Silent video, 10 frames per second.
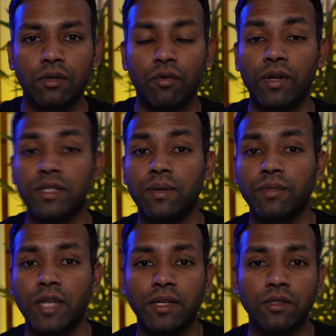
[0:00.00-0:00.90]
run some
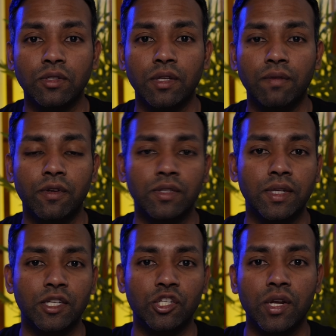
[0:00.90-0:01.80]
tests to see if there's
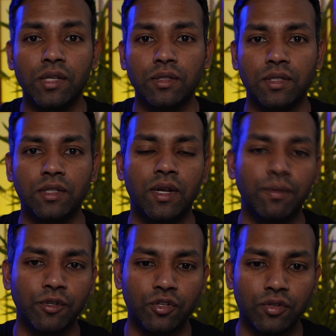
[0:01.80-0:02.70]
any changes in
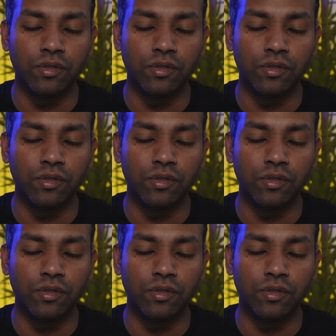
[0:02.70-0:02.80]
temperatures.